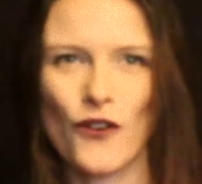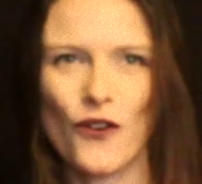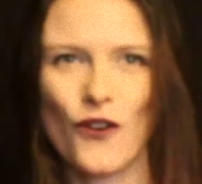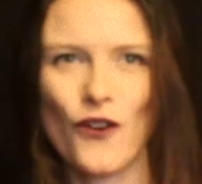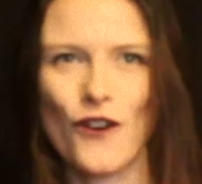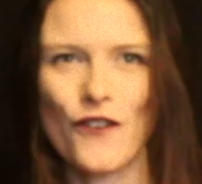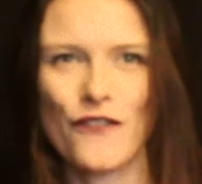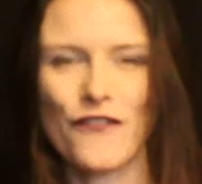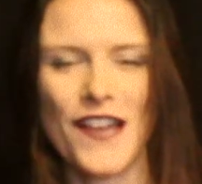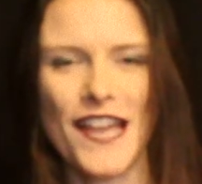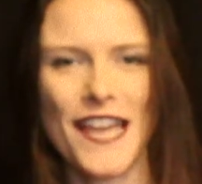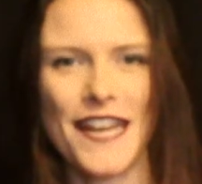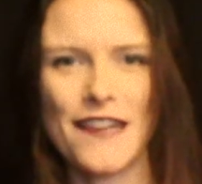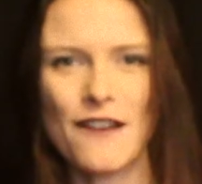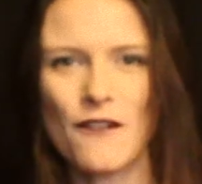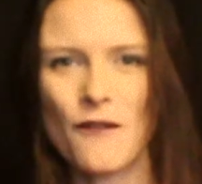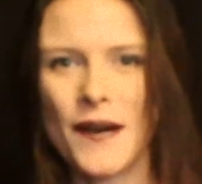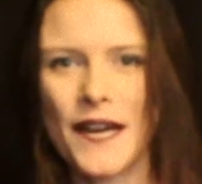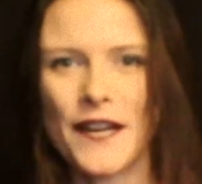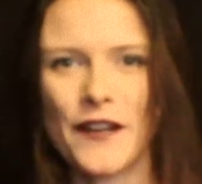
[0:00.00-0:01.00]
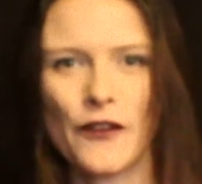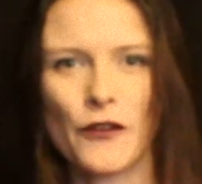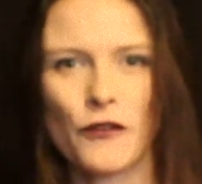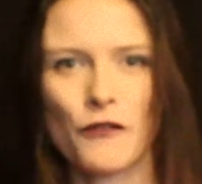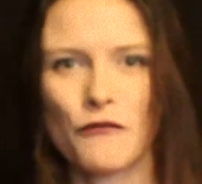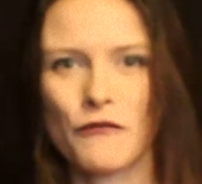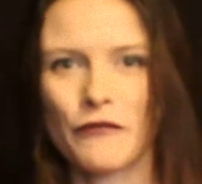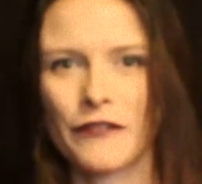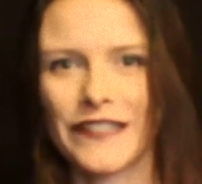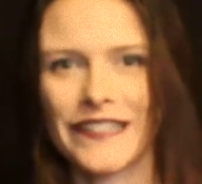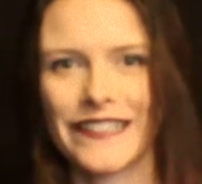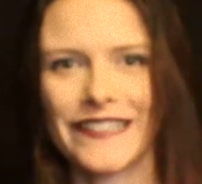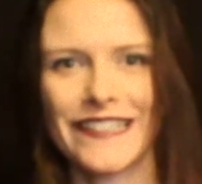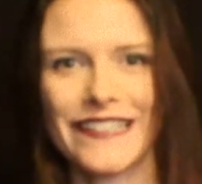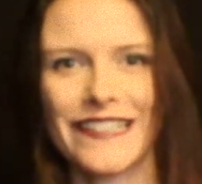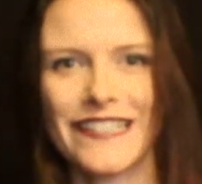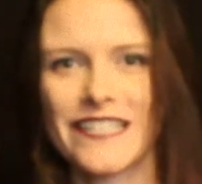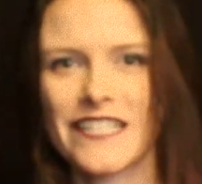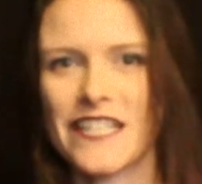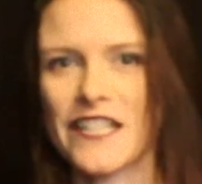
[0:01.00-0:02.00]
or for anyone who
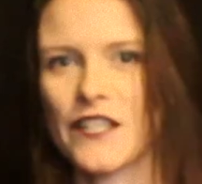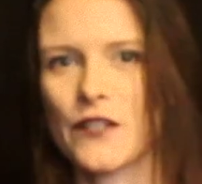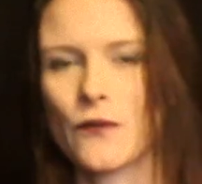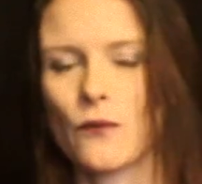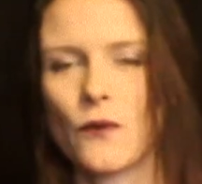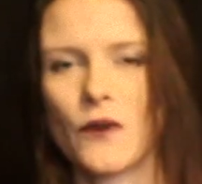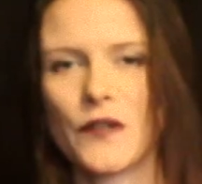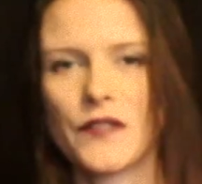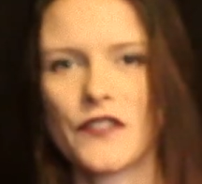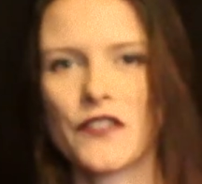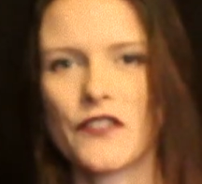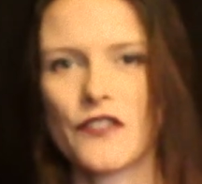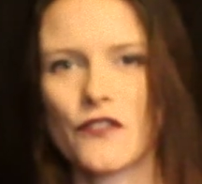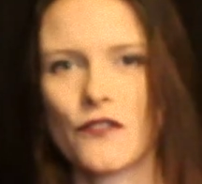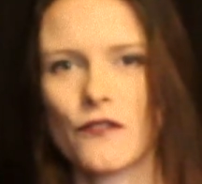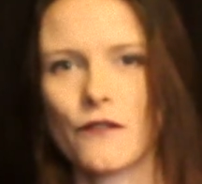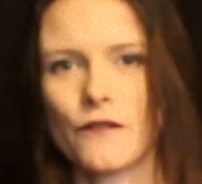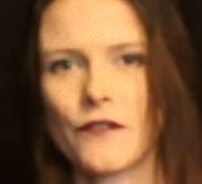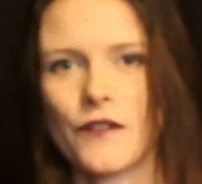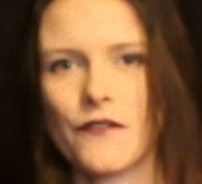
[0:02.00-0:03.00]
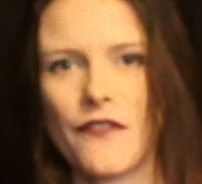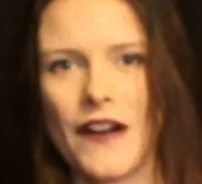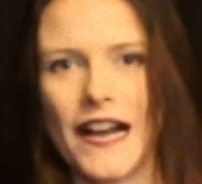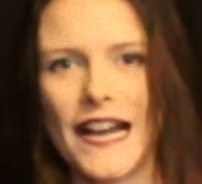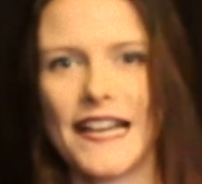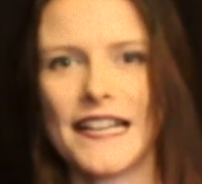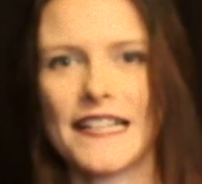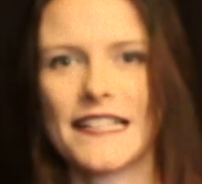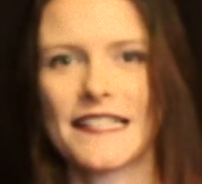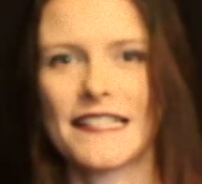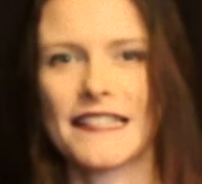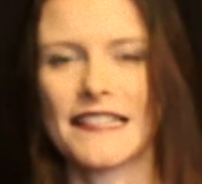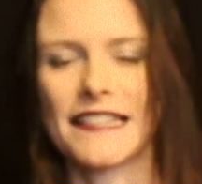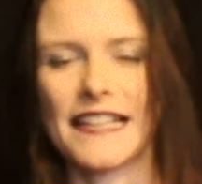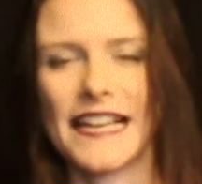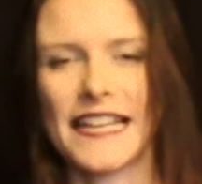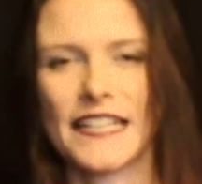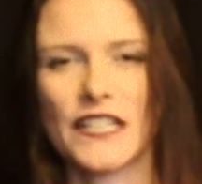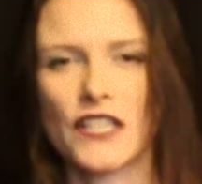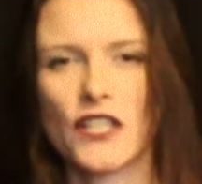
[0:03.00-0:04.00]
really just wants to revise
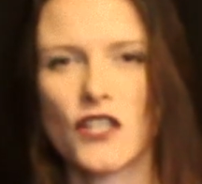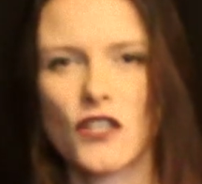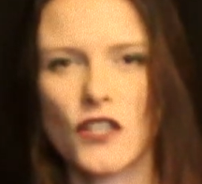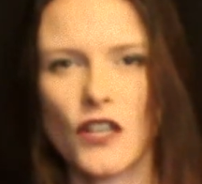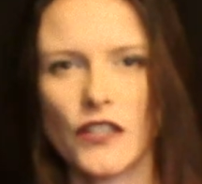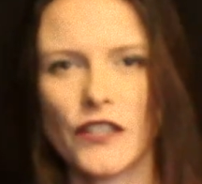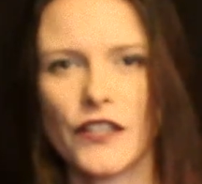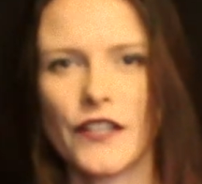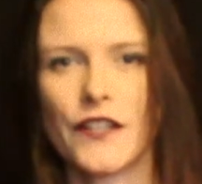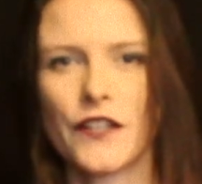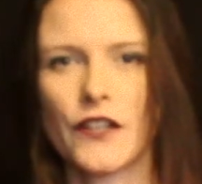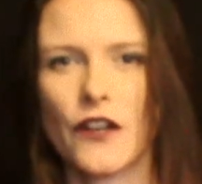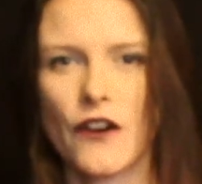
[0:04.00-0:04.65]
like solid,